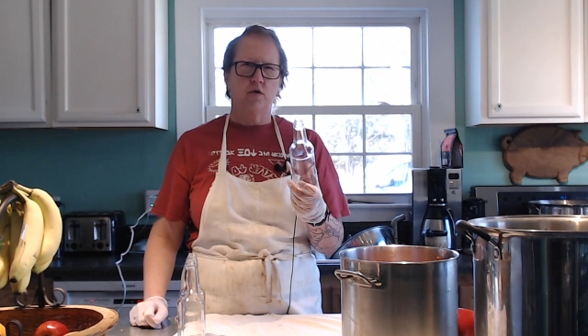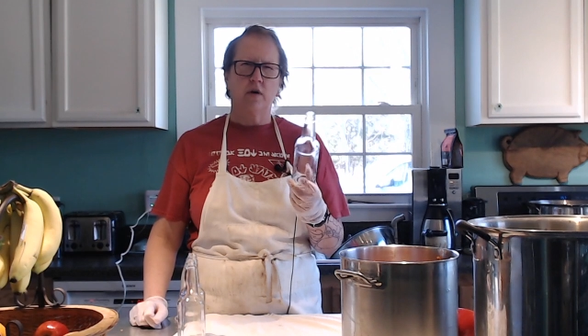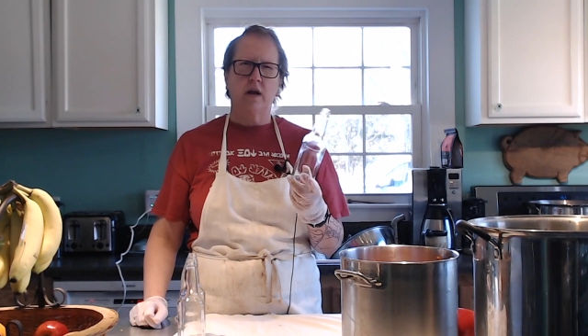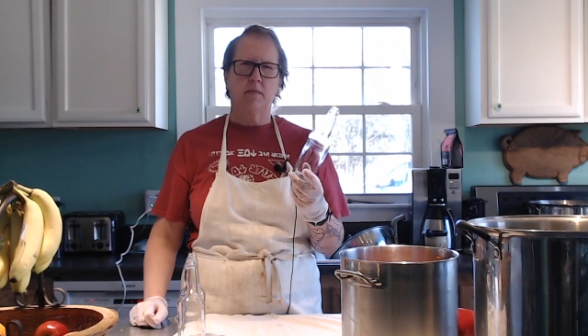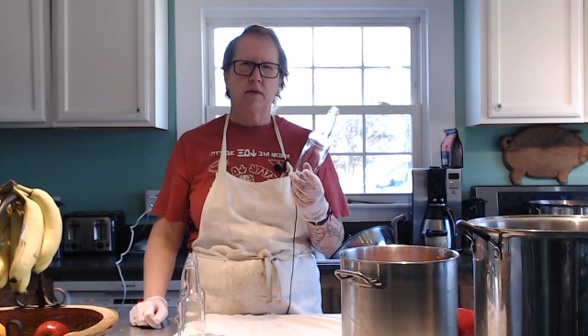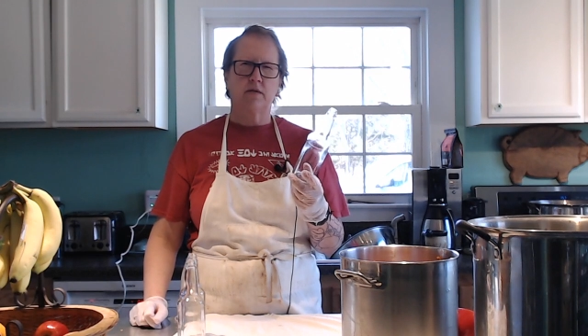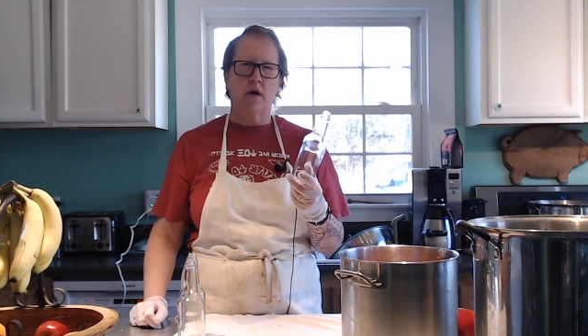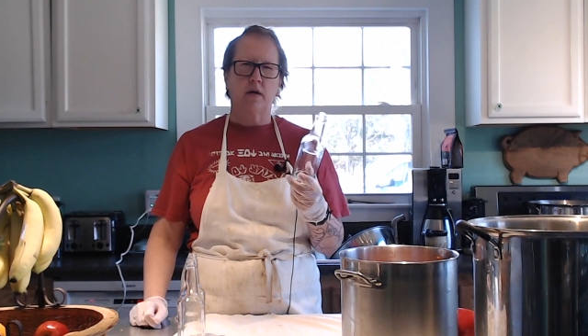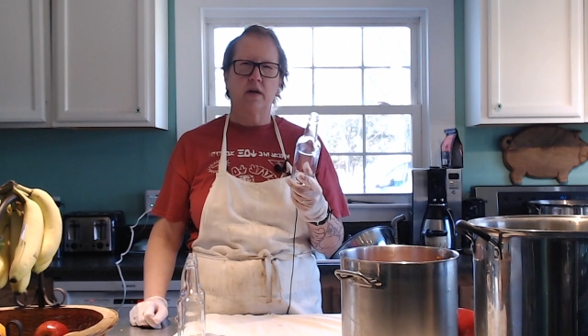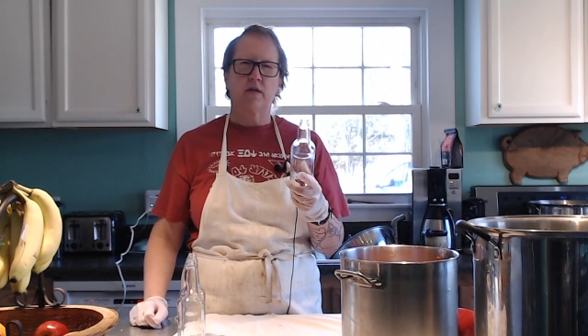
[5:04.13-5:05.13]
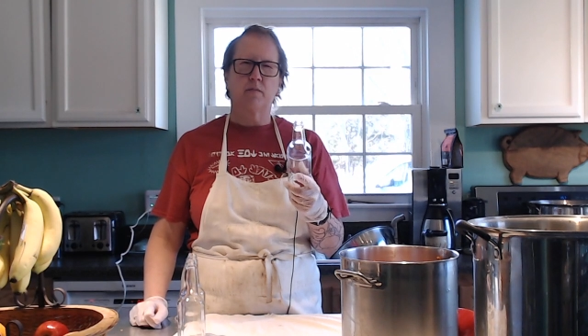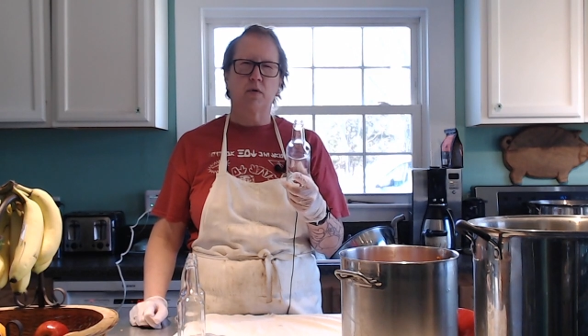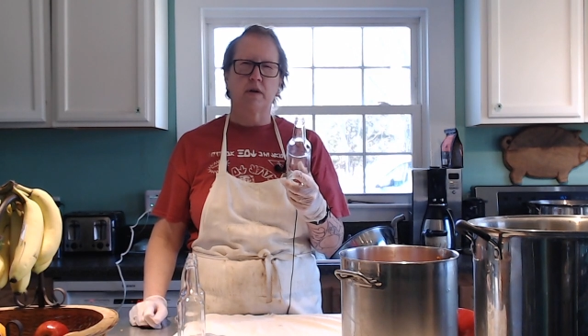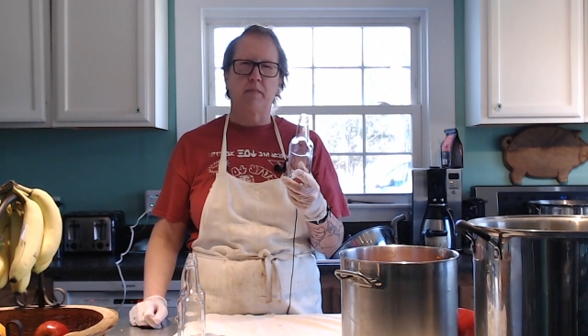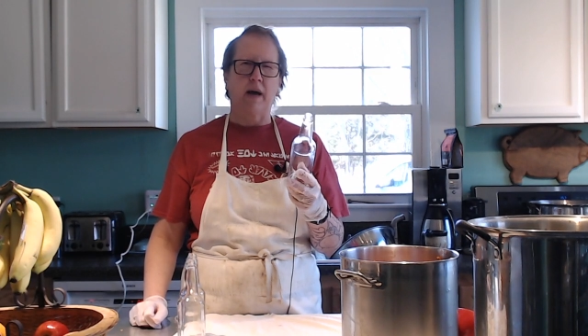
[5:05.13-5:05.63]
can get them at, I think it's
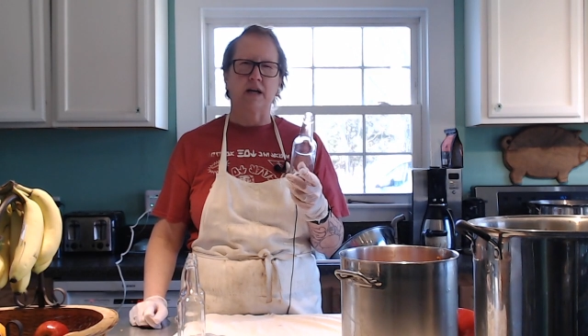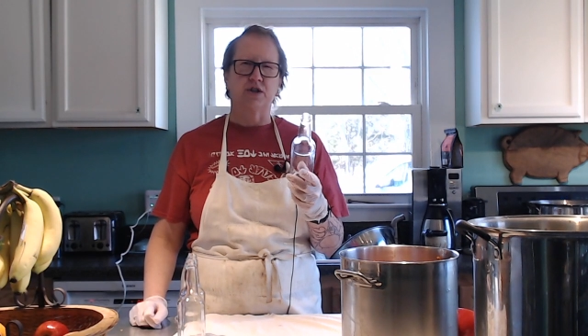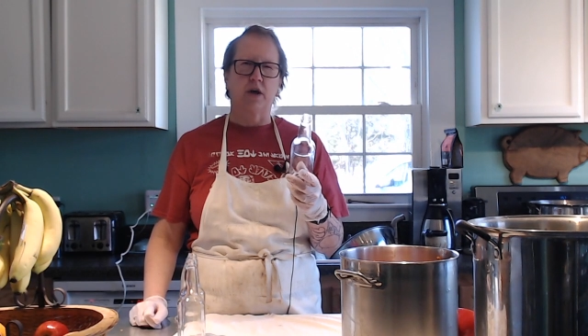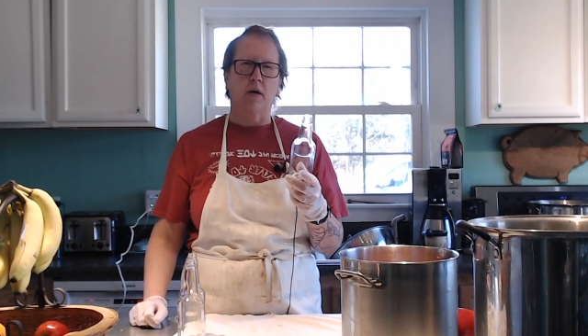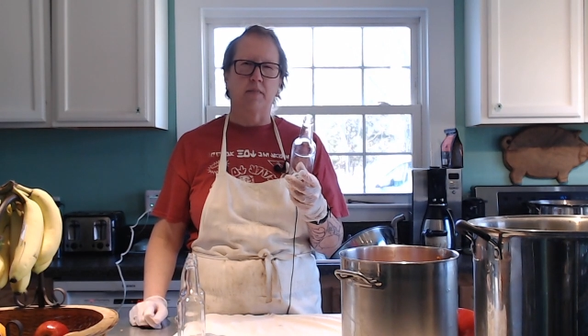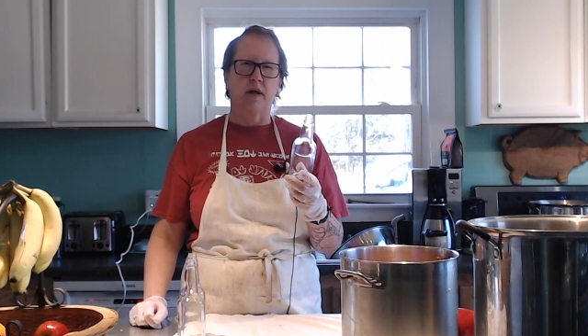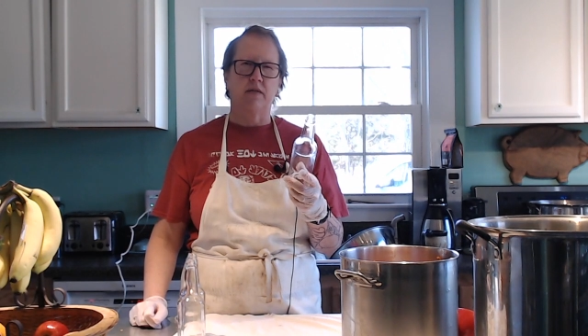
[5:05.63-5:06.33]
Berlin Packaging Company.